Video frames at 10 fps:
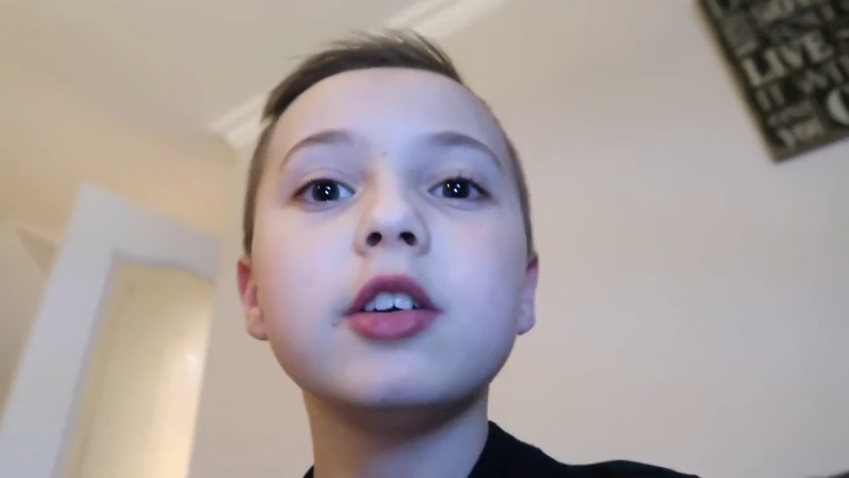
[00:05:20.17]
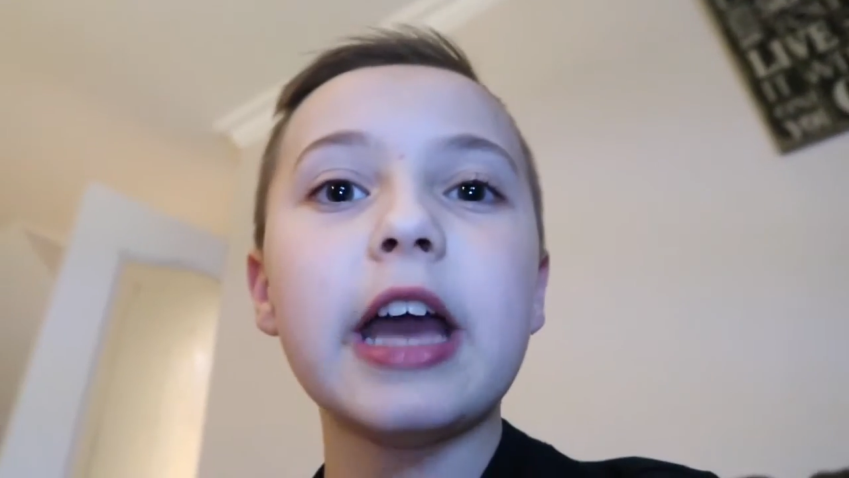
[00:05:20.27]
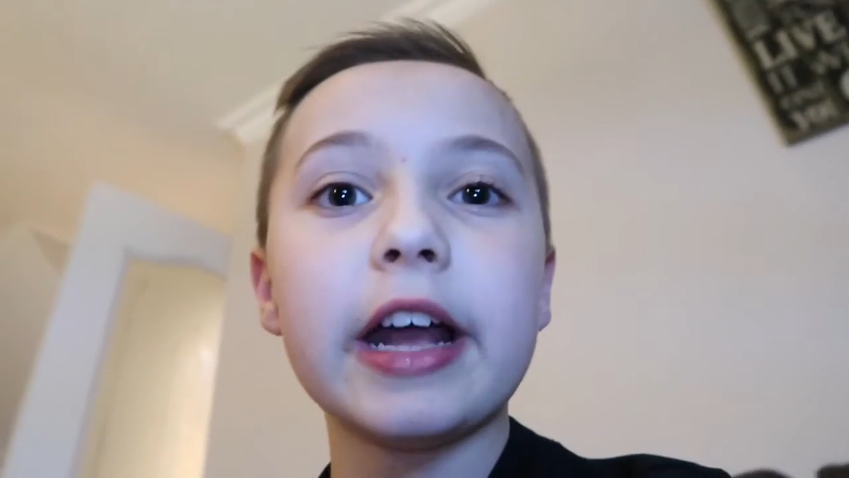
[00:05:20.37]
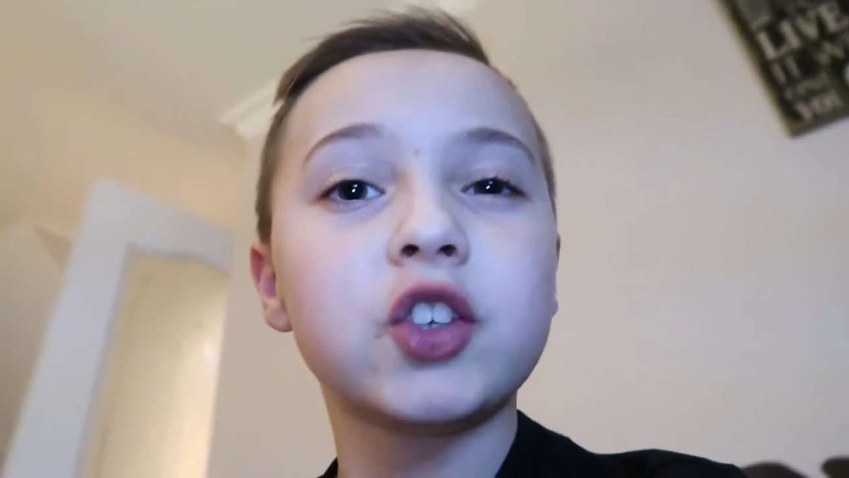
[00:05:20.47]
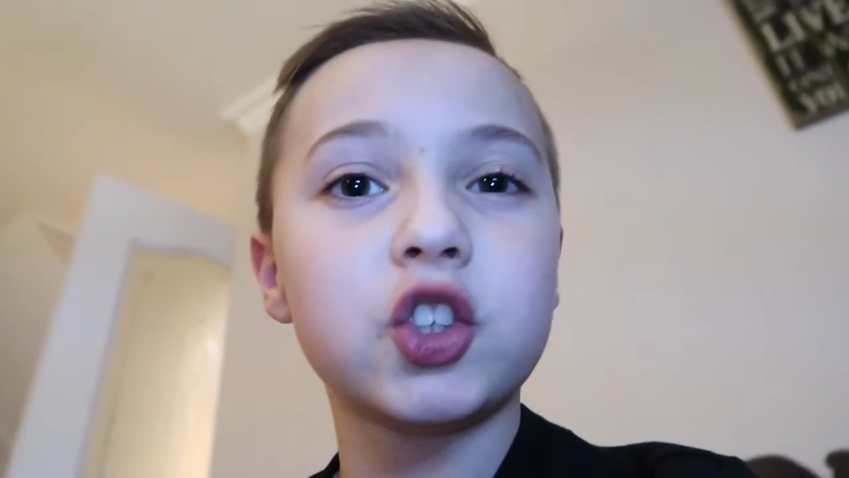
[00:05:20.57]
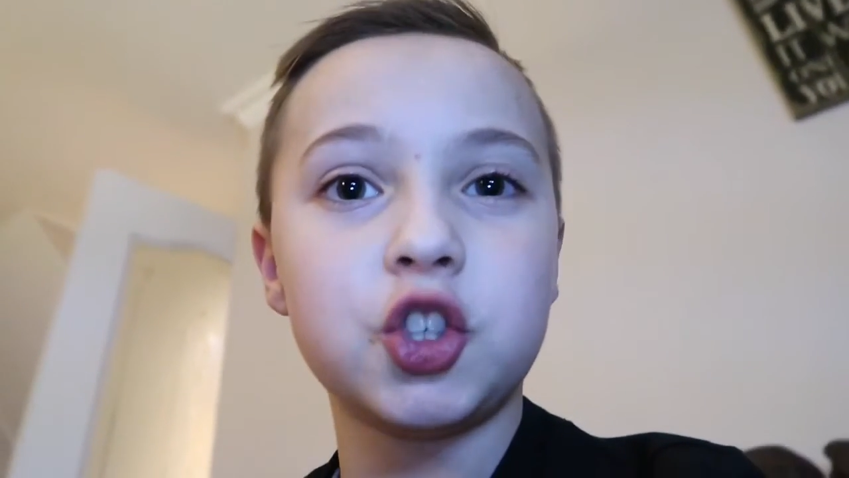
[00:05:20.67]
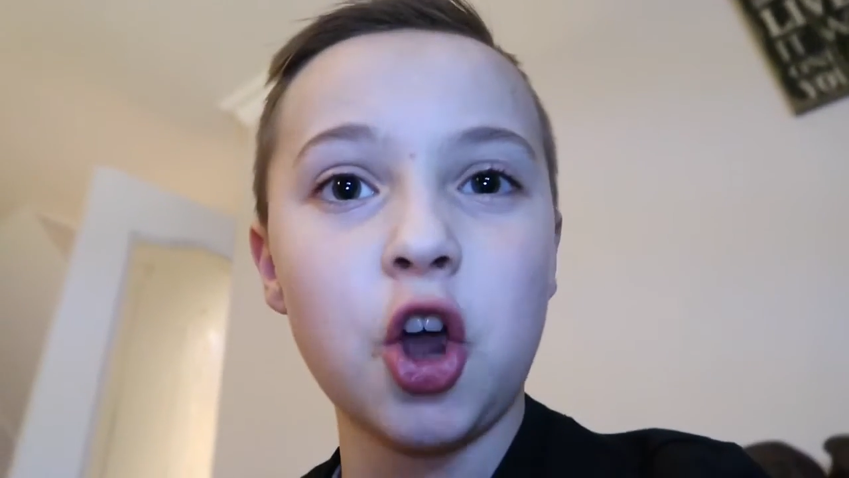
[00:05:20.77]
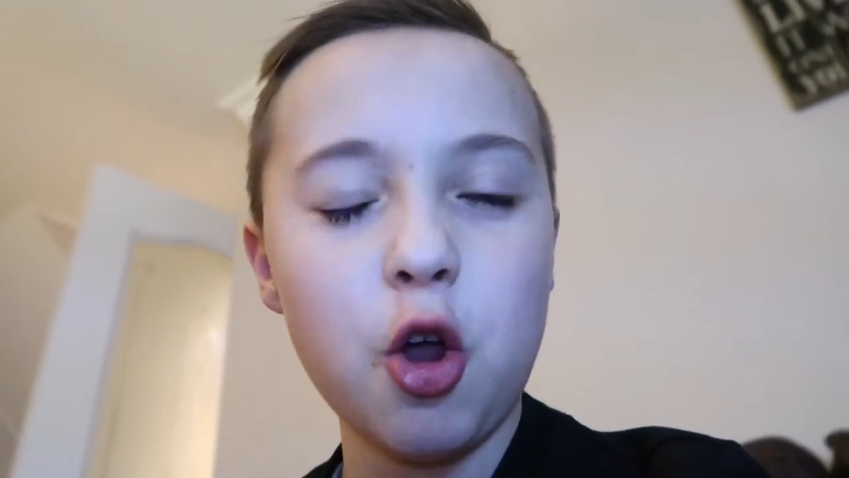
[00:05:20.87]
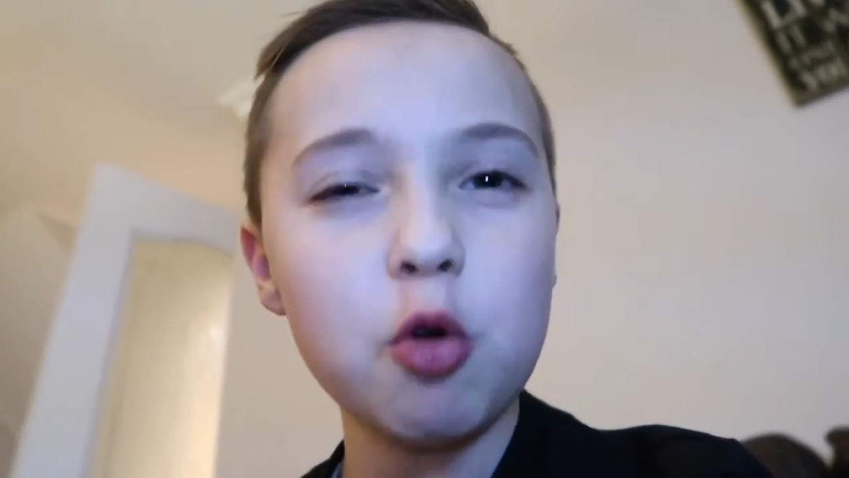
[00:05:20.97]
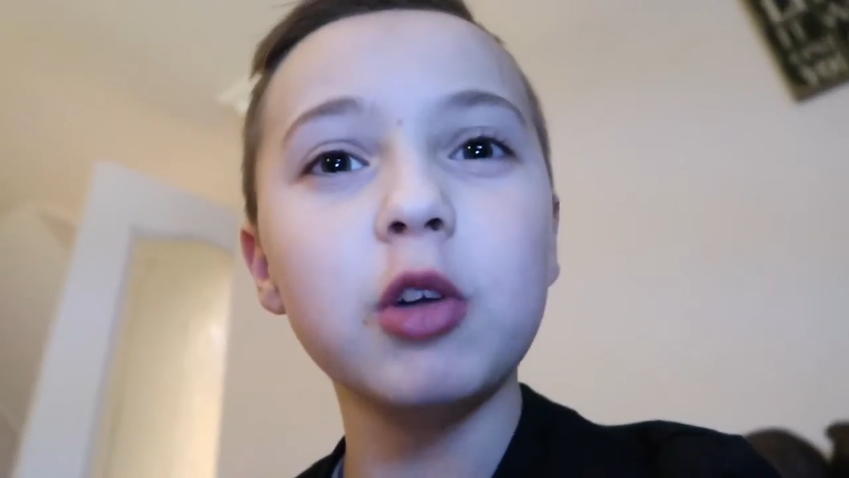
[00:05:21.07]
gets
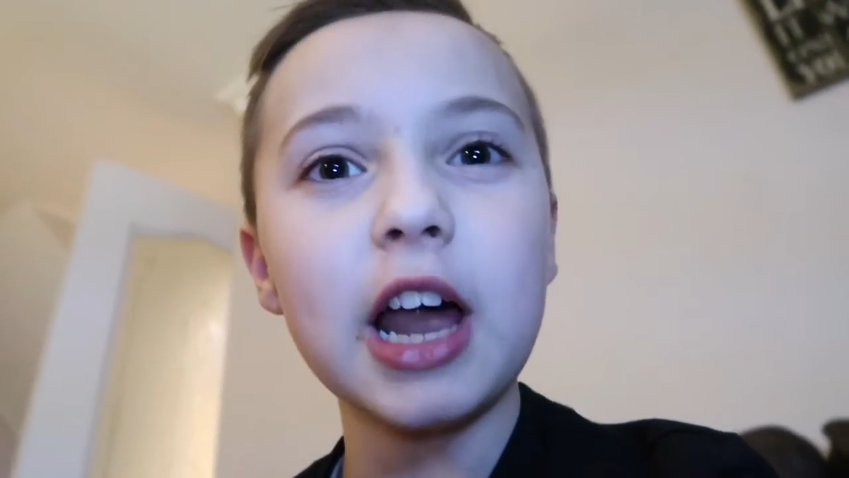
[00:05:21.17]
2